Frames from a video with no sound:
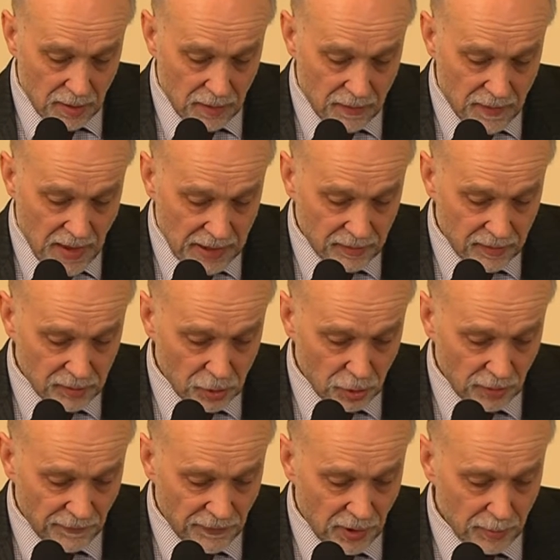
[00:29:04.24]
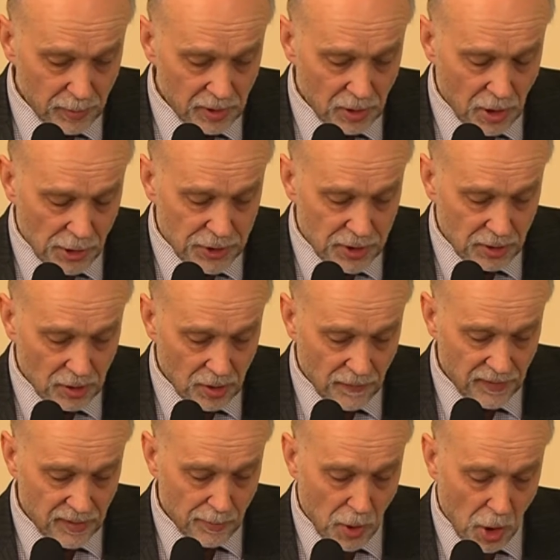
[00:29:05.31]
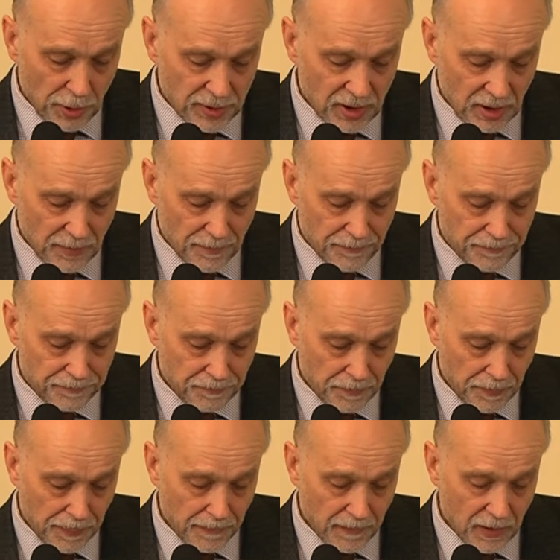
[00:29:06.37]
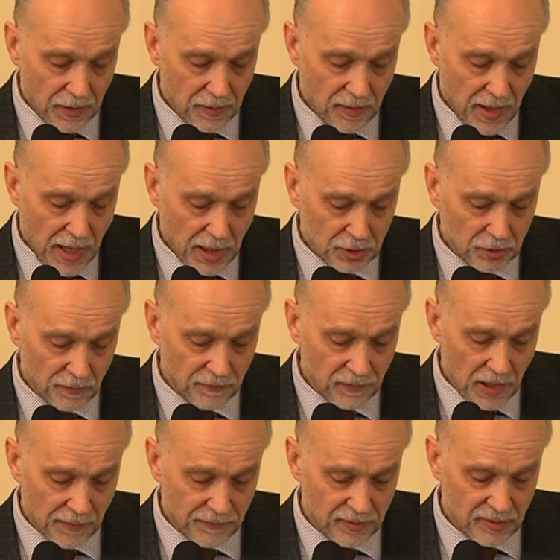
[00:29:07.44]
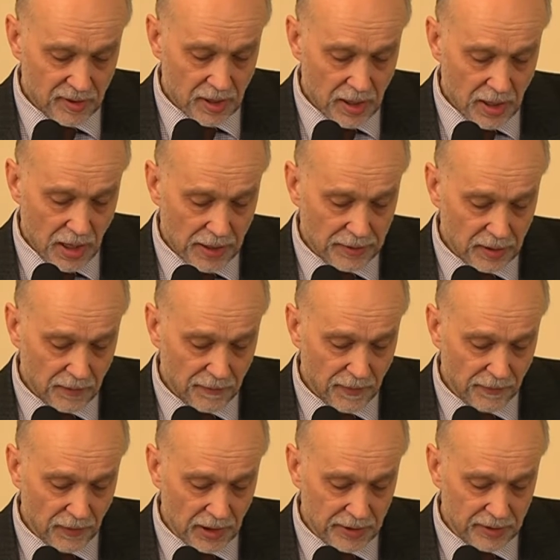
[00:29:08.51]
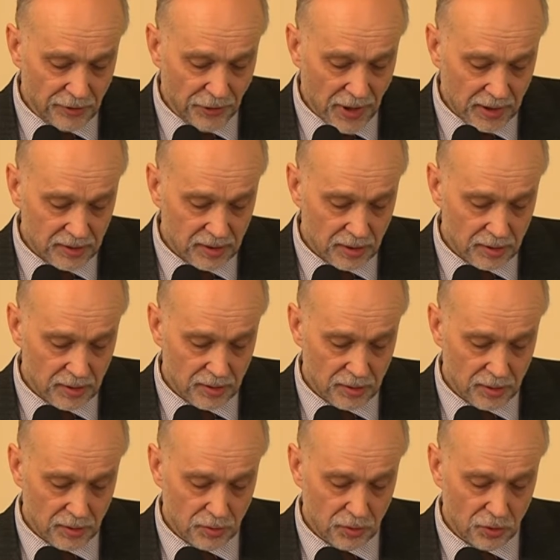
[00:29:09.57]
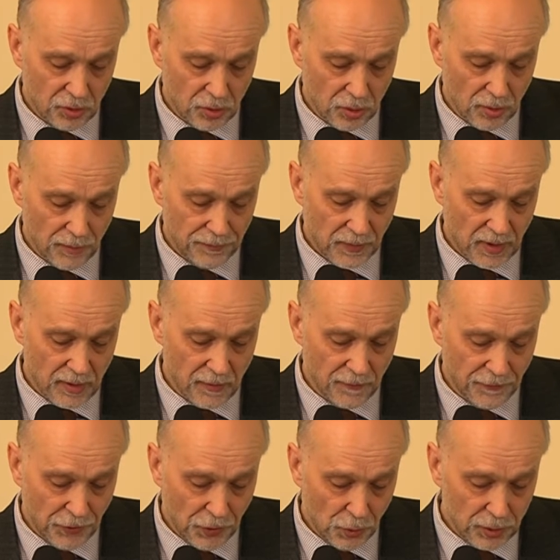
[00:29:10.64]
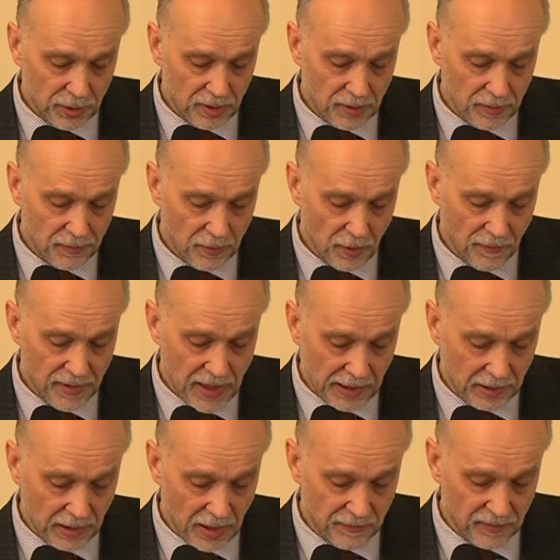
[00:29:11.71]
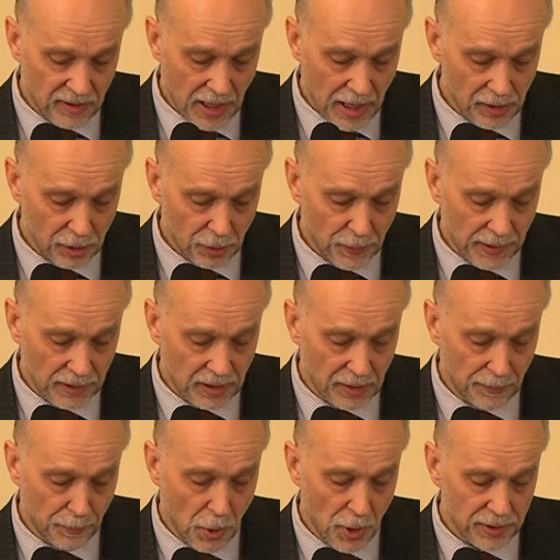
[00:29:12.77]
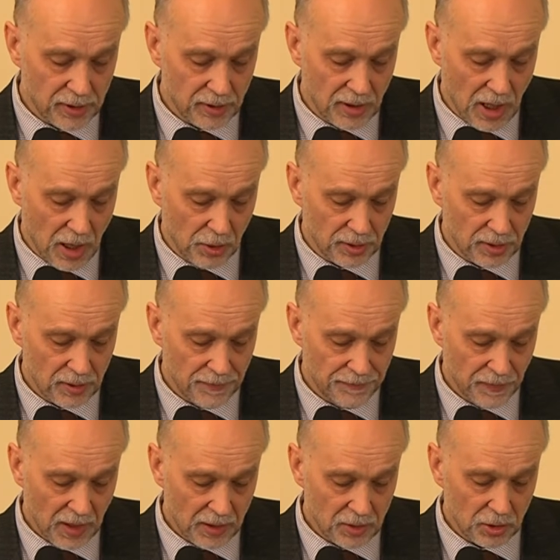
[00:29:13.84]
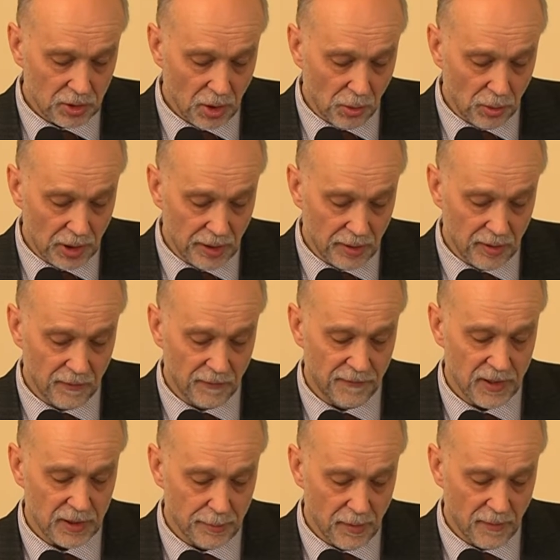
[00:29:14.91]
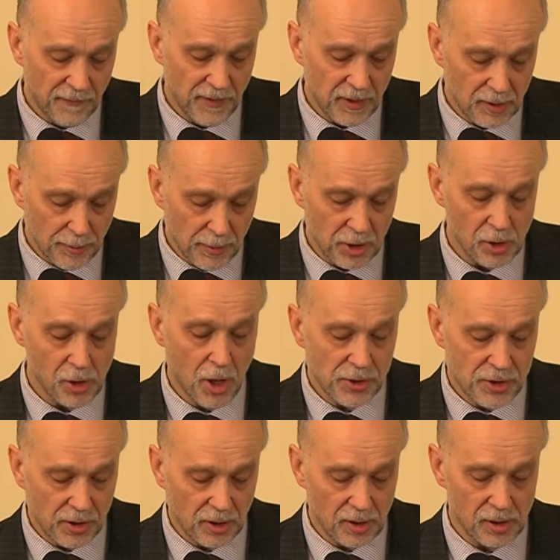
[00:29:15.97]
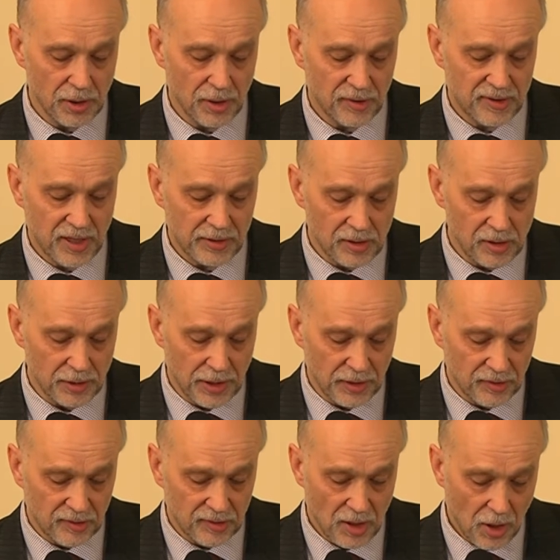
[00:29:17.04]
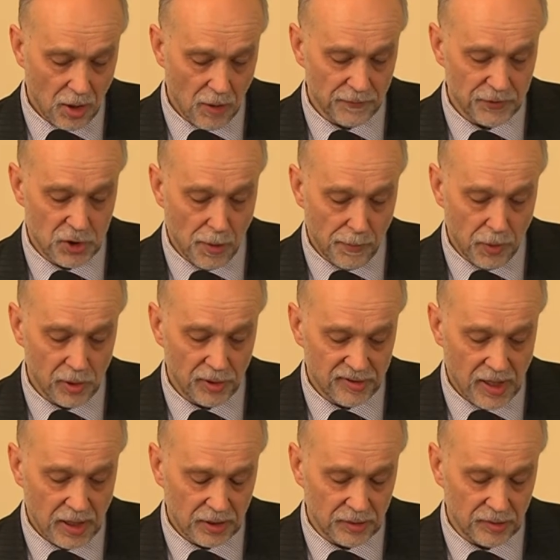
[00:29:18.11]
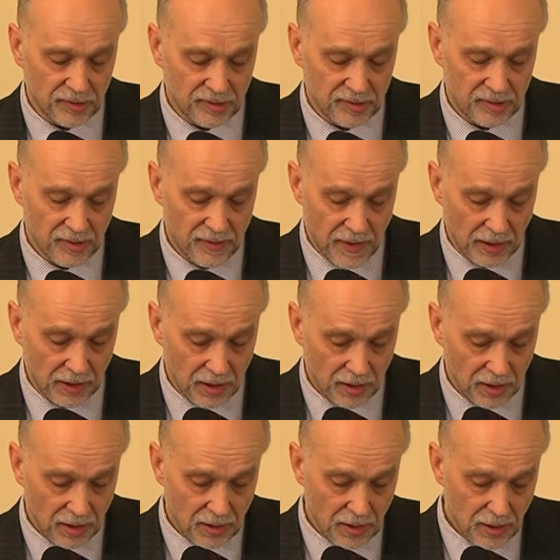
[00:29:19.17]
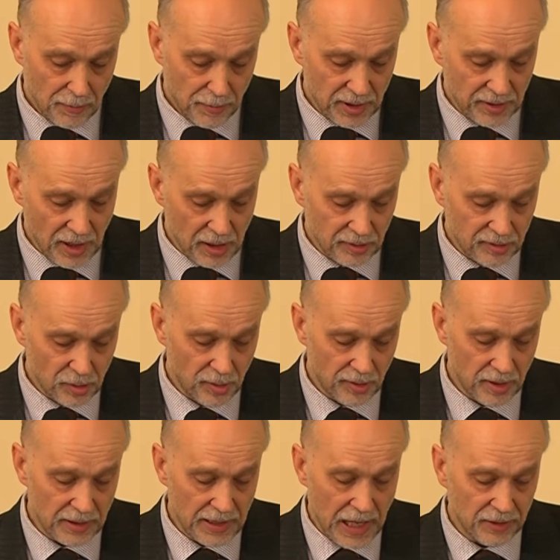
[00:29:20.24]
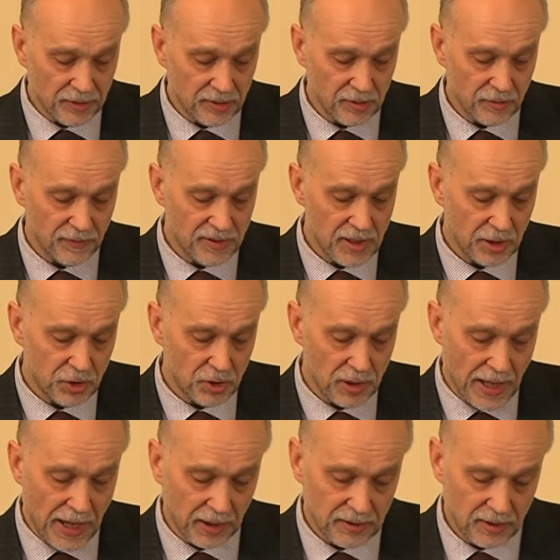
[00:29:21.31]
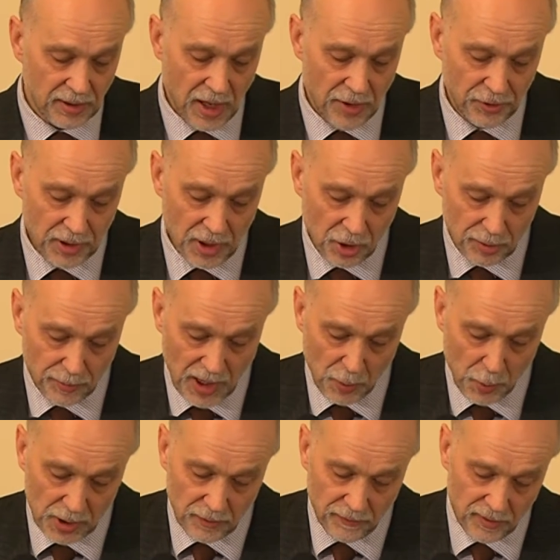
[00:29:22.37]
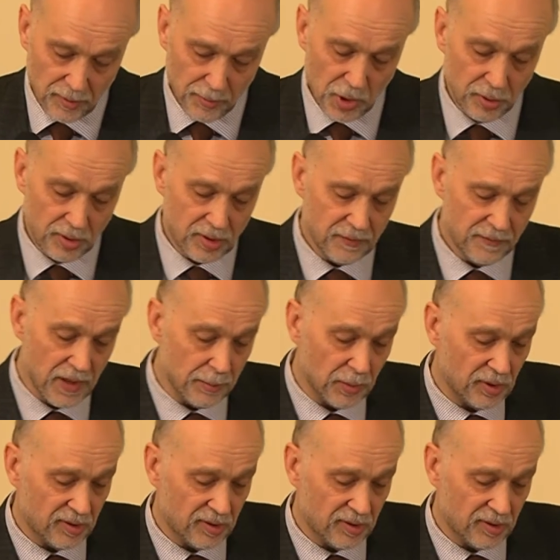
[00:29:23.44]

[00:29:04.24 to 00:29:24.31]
That the non-verbal logic of the body in the act of love is unequivocally directed to the fruit of that love is eloquently pointed out not only in the phenomenological subtleness of John Paul II's thinking, but also in the analysis of sexual act carried out by one of the most famous